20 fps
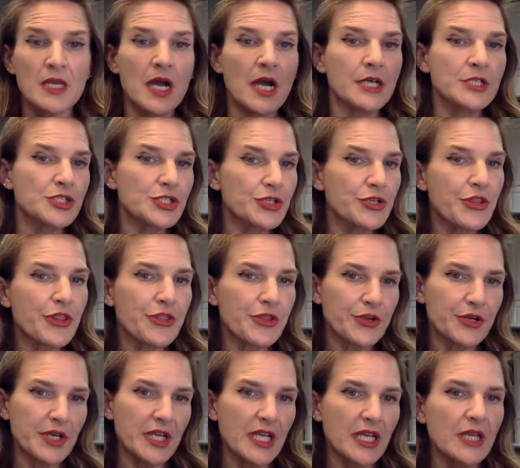Under
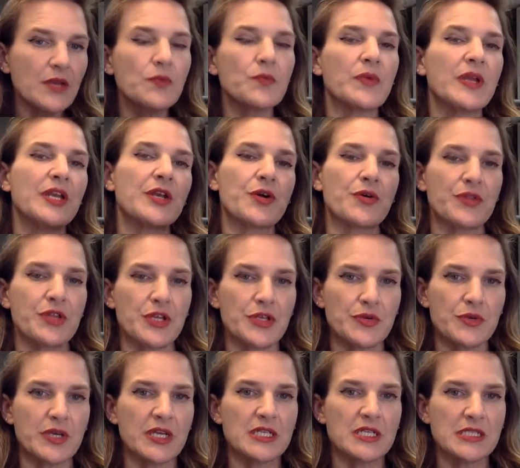30, we know that
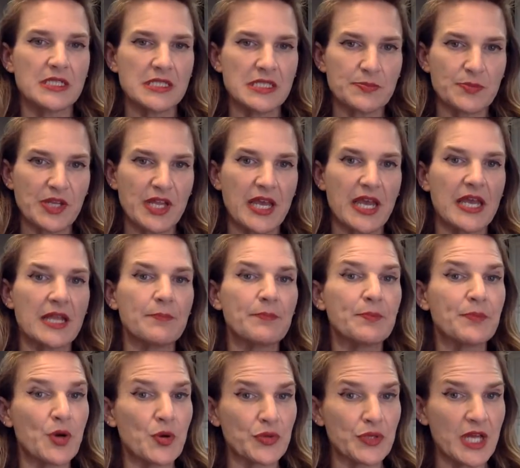you can display
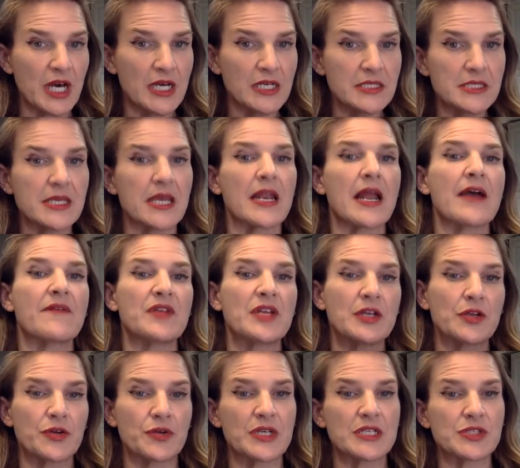bone loss and have an
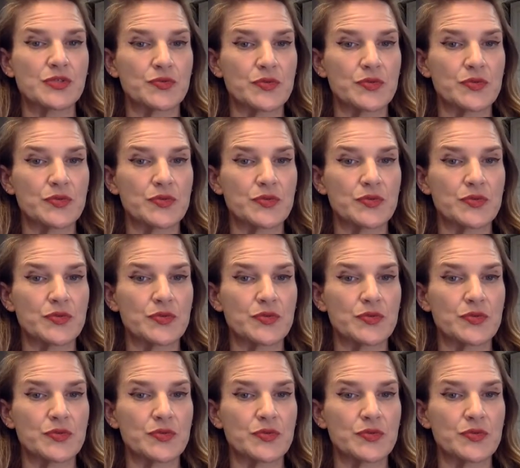increased